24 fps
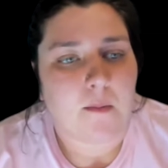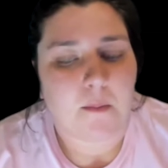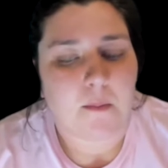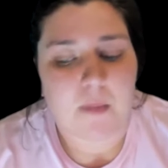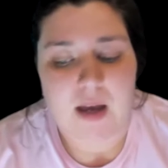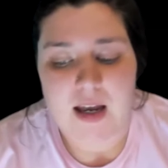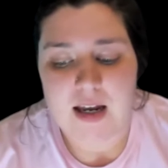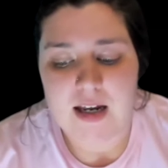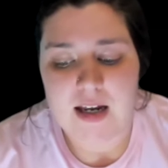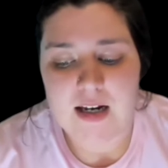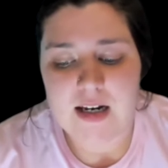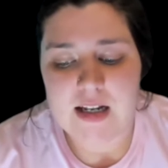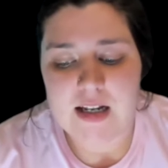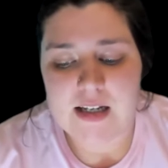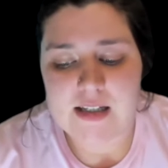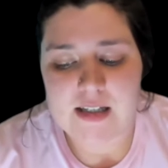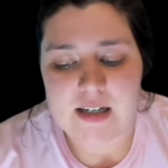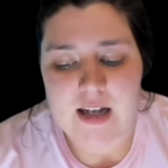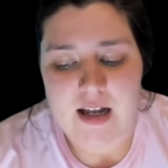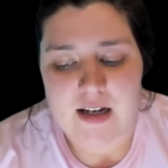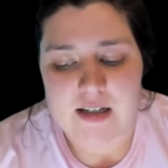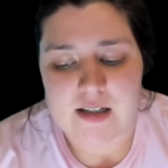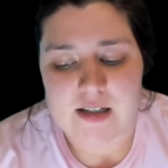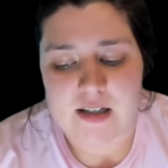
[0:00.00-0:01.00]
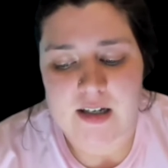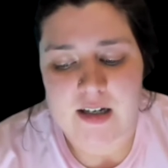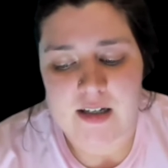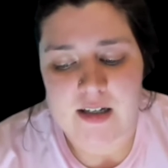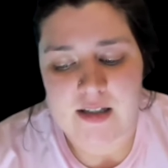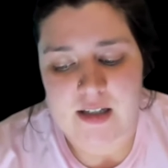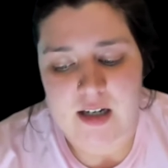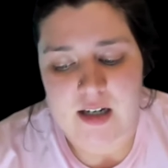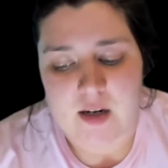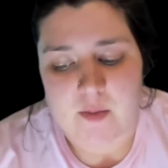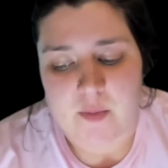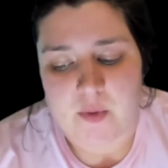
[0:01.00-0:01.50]
Maid is an excellent
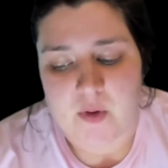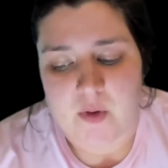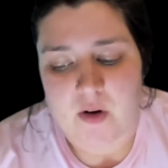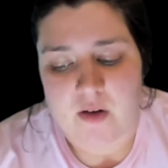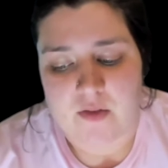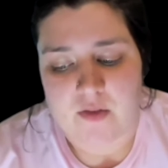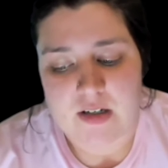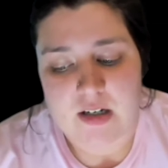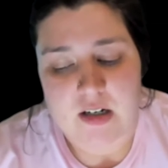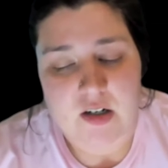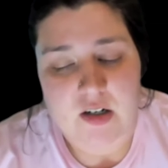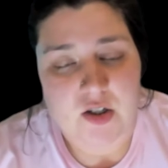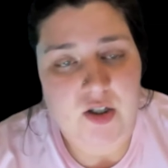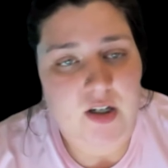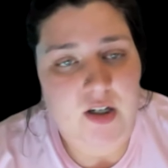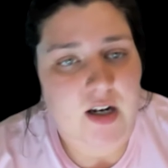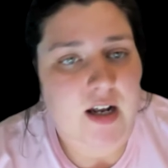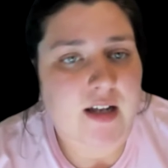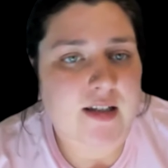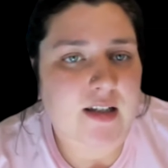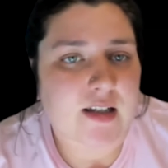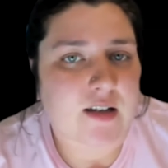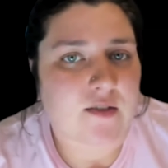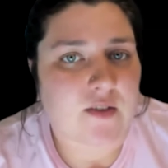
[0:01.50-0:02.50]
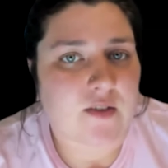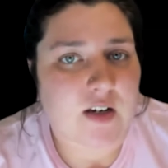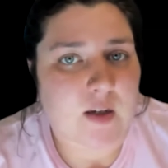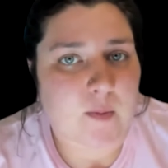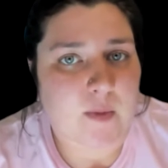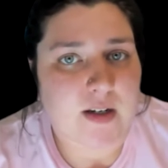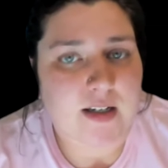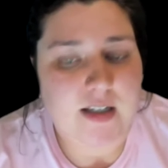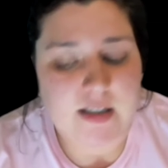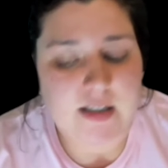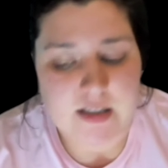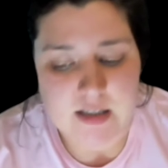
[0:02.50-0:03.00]
example of addiction as a
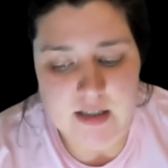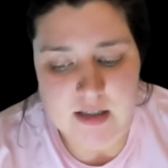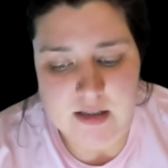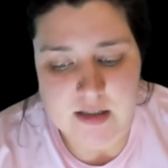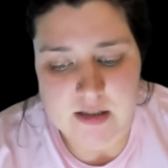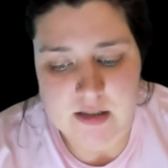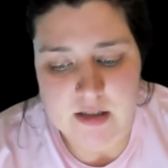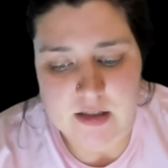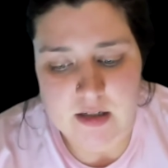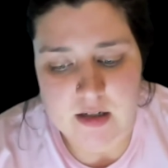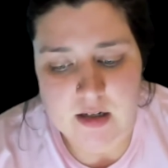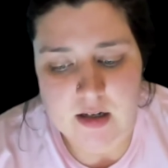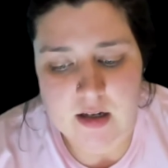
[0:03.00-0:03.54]
family disease.